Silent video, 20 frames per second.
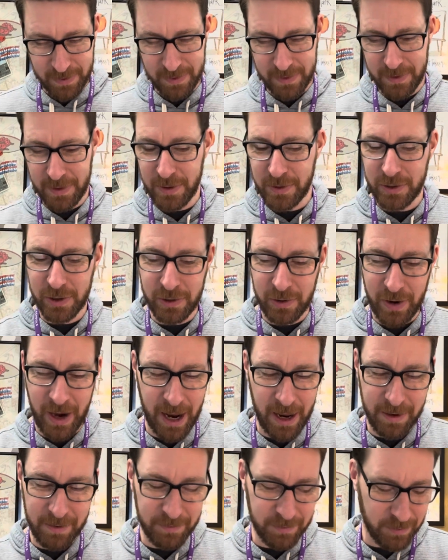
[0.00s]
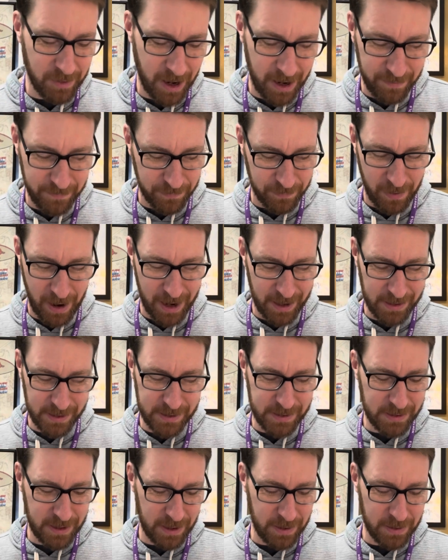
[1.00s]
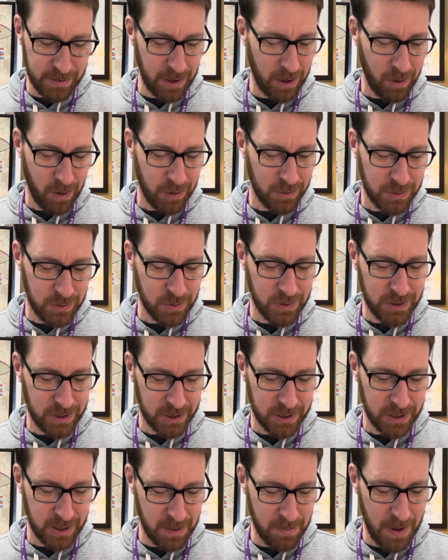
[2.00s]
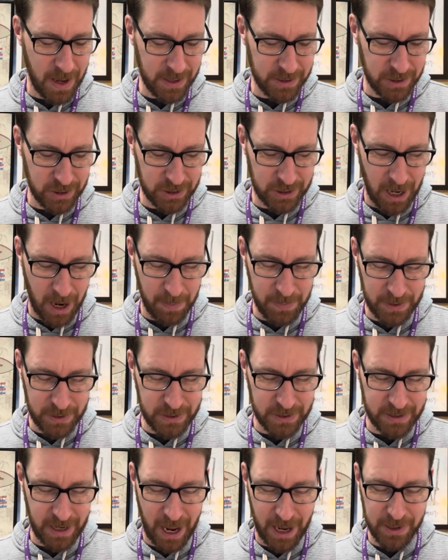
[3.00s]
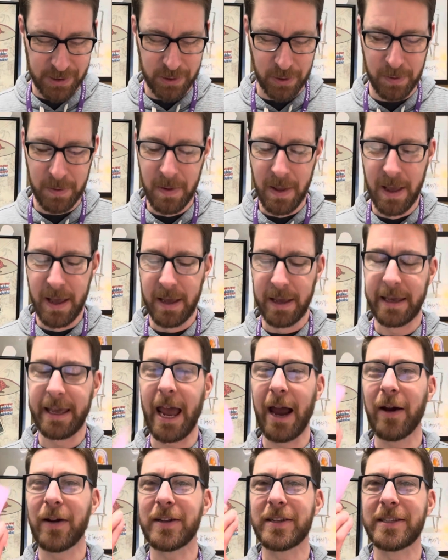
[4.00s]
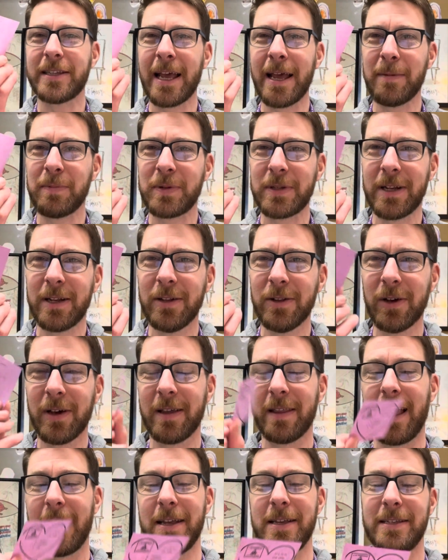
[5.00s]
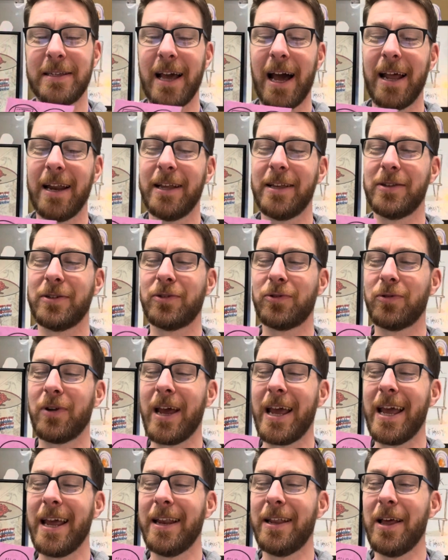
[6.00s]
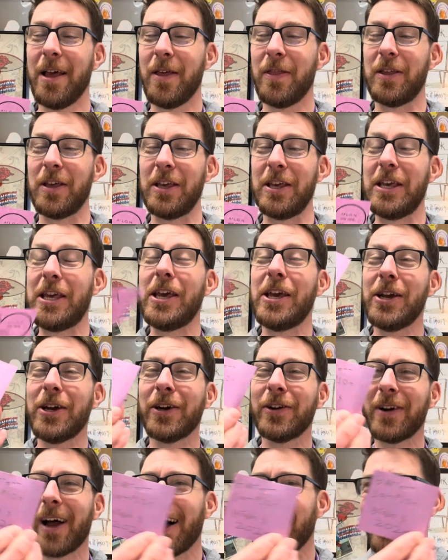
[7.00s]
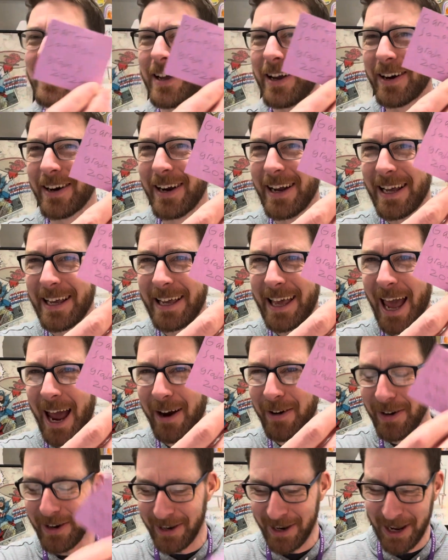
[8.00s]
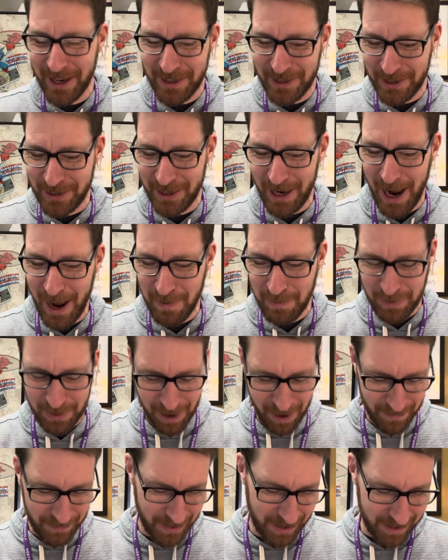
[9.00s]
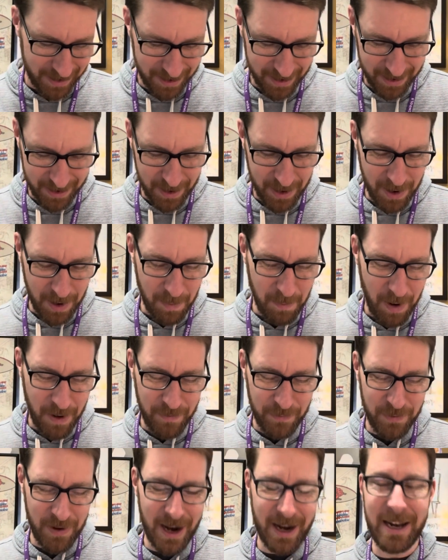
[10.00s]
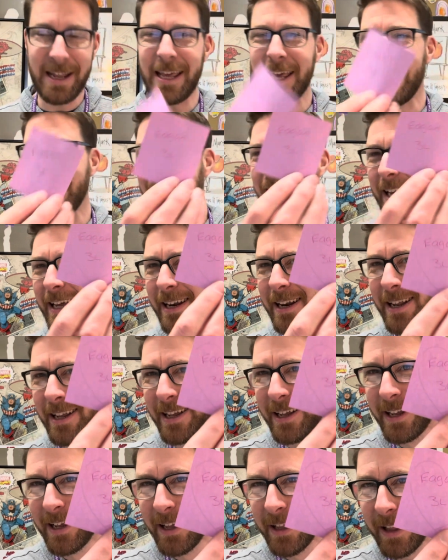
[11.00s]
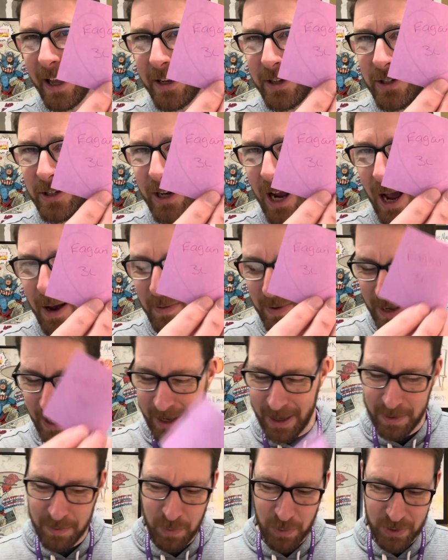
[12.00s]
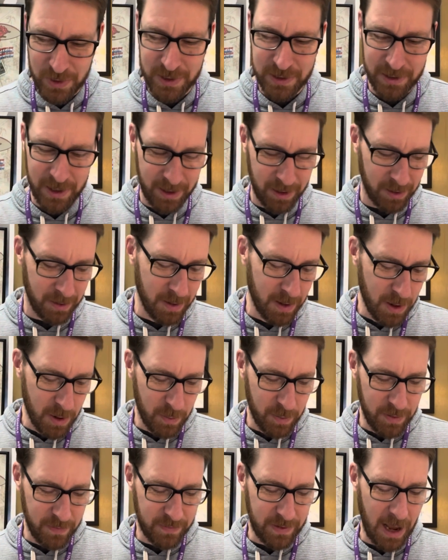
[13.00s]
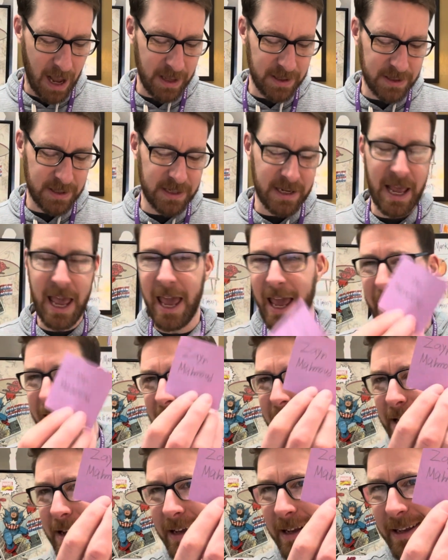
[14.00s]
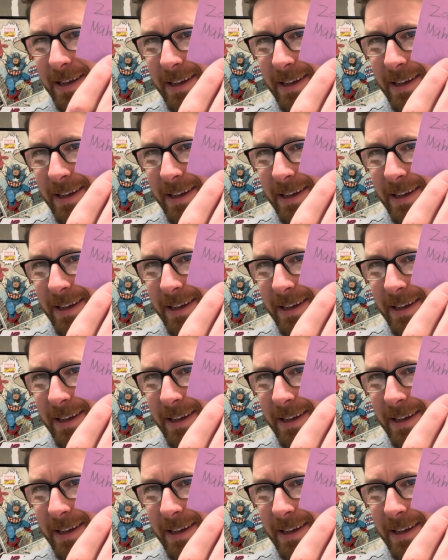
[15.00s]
these are great, great friends. They, they all do such an amazing job each day. So Garrett Sampson, look at that. He's got his grade, the year on there. Garrett, nice job. Love it. My friend Egan, nice job, Egan Morse Little. We've got Zane.